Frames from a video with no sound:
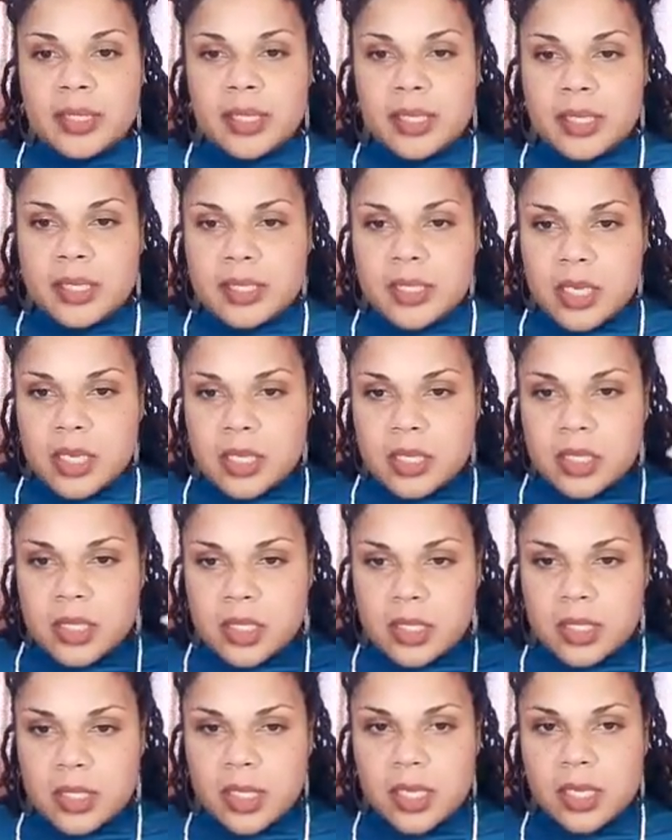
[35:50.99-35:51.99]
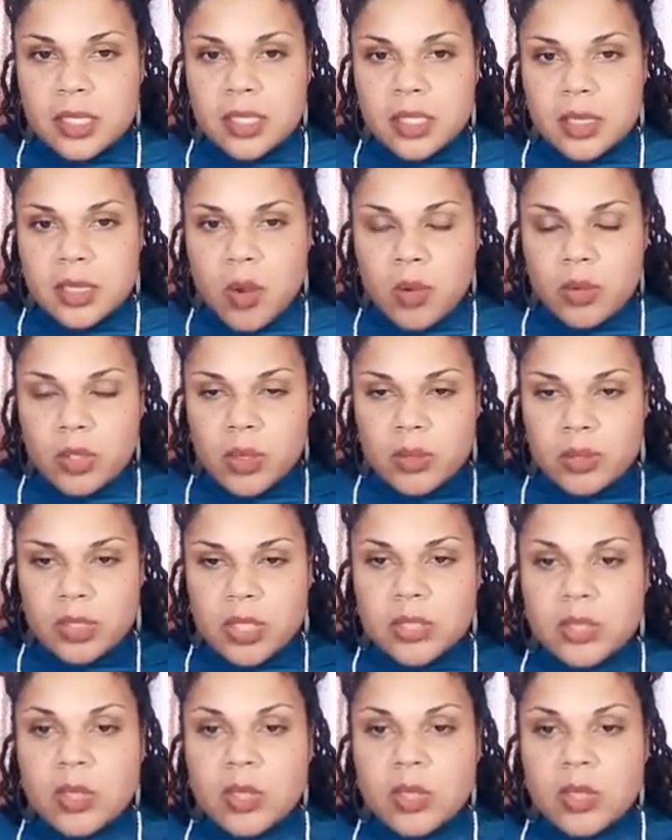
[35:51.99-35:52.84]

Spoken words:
the intention to get to know yourself.